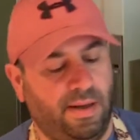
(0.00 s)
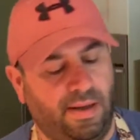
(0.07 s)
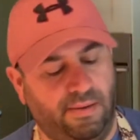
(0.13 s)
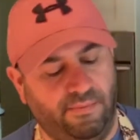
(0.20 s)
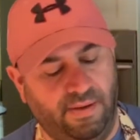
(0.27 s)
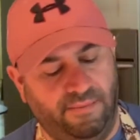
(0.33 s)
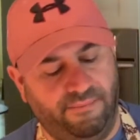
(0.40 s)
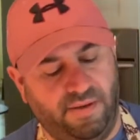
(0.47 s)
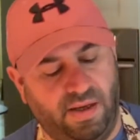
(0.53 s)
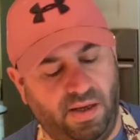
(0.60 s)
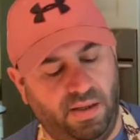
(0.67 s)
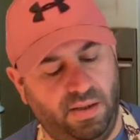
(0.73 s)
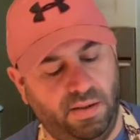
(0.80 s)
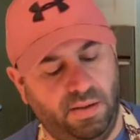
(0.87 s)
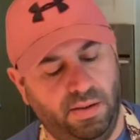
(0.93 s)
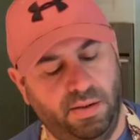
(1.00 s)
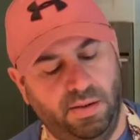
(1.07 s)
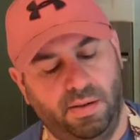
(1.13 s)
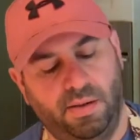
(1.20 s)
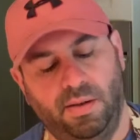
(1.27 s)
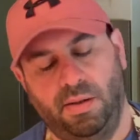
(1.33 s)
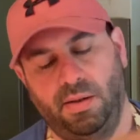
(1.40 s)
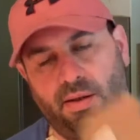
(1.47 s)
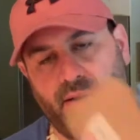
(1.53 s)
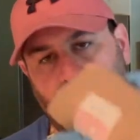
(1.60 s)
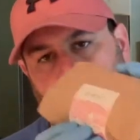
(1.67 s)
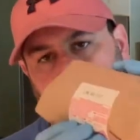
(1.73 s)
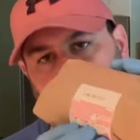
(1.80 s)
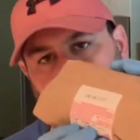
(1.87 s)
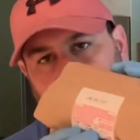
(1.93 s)
However,
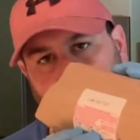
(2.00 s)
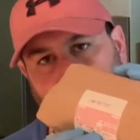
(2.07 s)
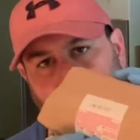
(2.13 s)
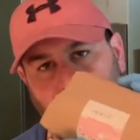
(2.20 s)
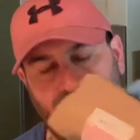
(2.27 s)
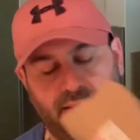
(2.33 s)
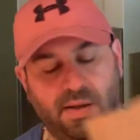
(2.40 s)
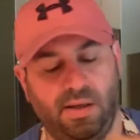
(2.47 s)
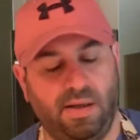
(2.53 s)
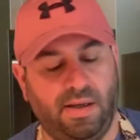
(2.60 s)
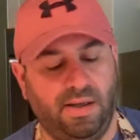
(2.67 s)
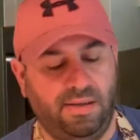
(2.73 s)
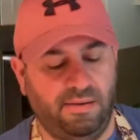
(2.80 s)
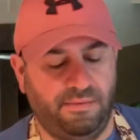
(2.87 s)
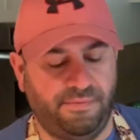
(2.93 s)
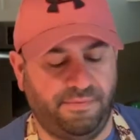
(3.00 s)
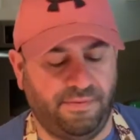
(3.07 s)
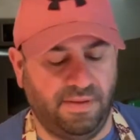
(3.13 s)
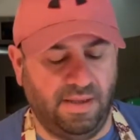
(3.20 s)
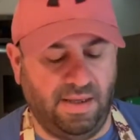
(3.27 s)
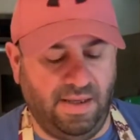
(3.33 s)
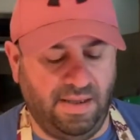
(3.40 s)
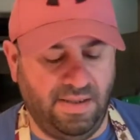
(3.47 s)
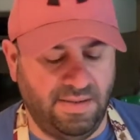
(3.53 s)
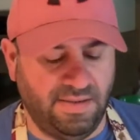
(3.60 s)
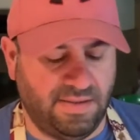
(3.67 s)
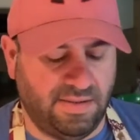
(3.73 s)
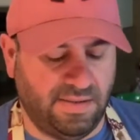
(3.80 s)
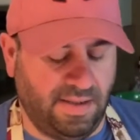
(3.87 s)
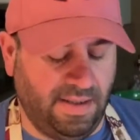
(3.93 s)
lean cod
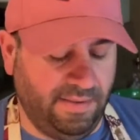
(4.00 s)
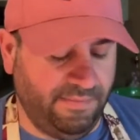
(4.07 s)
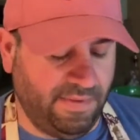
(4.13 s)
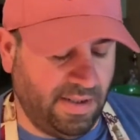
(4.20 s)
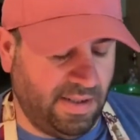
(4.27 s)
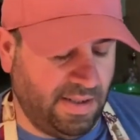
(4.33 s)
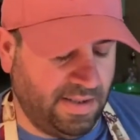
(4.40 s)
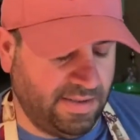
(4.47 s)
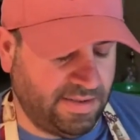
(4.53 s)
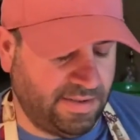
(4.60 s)
fillets, I've got